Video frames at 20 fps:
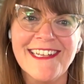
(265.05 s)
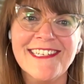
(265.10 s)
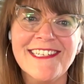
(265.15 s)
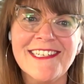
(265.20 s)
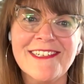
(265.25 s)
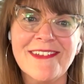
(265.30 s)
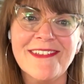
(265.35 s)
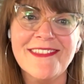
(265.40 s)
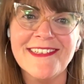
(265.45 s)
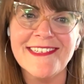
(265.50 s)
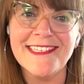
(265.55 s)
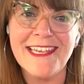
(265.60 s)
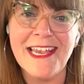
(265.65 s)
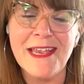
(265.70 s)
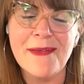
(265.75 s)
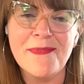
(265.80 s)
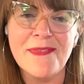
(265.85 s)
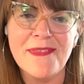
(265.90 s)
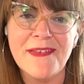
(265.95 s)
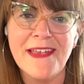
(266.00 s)
doing the
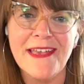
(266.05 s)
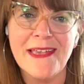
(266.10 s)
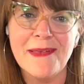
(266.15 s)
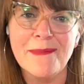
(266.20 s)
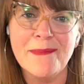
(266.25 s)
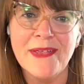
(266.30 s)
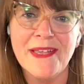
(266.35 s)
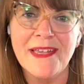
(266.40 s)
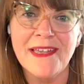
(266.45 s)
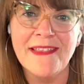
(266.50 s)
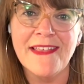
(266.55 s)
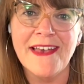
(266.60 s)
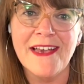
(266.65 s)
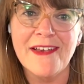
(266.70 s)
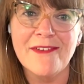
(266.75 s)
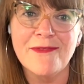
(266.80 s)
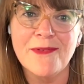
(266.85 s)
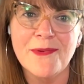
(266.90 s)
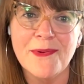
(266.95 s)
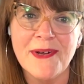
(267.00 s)
same thing and being
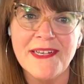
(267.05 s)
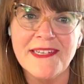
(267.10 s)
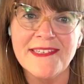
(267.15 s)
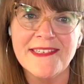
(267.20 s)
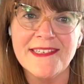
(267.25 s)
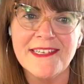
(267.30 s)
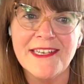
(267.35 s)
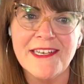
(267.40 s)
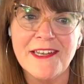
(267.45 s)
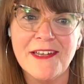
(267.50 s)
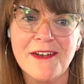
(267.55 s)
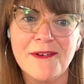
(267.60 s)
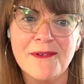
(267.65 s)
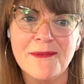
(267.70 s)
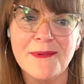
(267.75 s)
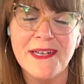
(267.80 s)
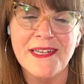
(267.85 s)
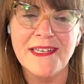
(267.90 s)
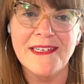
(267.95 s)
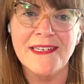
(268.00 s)
that voice,
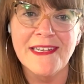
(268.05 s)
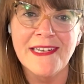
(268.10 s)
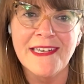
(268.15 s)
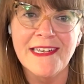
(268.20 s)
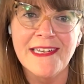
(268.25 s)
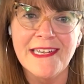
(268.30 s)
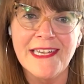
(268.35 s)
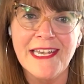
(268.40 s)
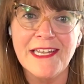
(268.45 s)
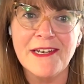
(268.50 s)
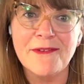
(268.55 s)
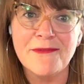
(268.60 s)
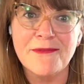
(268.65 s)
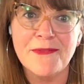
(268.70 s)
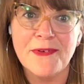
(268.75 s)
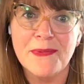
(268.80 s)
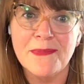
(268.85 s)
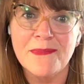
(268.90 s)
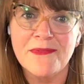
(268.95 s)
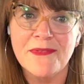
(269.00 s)
when in a
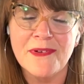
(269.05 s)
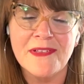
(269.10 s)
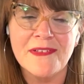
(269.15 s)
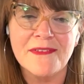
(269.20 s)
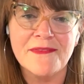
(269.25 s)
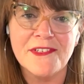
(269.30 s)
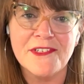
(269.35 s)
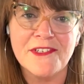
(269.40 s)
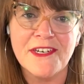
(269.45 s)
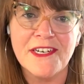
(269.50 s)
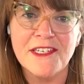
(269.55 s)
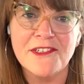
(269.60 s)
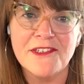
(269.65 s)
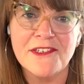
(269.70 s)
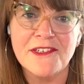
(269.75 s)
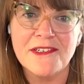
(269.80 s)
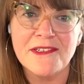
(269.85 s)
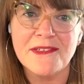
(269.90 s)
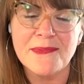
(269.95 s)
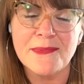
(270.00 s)
room full of
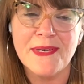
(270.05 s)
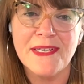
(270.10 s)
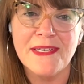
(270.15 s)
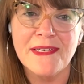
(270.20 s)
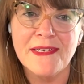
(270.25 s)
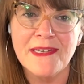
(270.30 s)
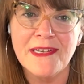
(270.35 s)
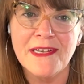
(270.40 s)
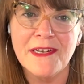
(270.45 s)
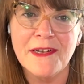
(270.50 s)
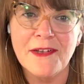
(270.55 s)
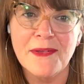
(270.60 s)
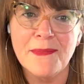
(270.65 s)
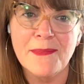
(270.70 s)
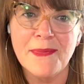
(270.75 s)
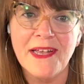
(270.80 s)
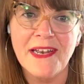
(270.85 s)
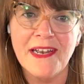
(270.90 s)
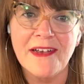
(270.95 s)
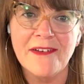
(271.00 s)
strangers, when, you
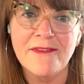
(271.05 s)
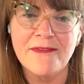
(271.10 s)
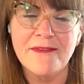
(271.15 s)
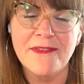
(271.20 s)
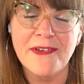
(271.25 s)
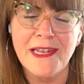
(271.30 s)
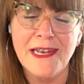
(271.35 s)
might have,